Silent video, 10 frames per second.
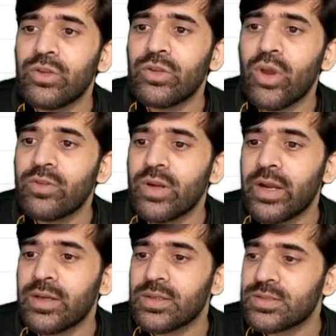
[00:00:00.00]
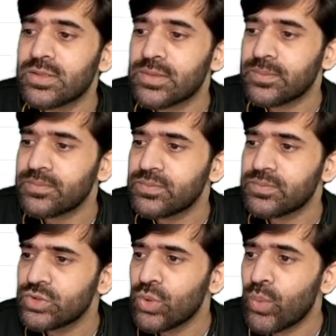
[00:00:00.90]
when you have the right answer.
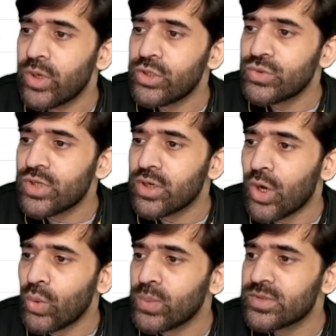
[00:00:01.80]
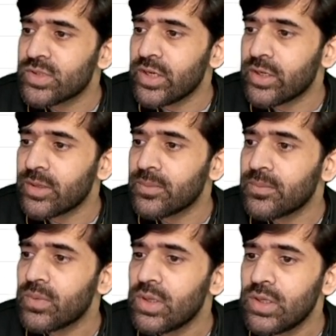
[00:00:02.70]
So what user account was created?
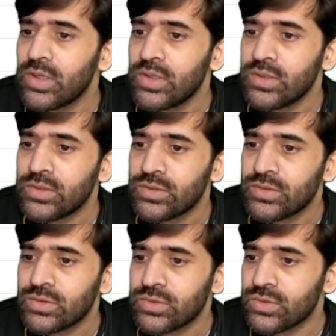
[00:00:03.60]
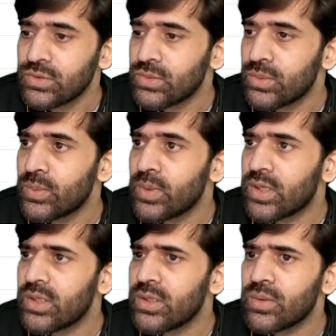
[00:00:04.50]
So we
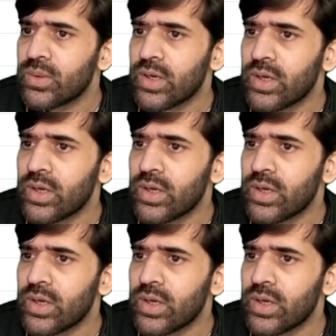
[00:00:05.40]
can look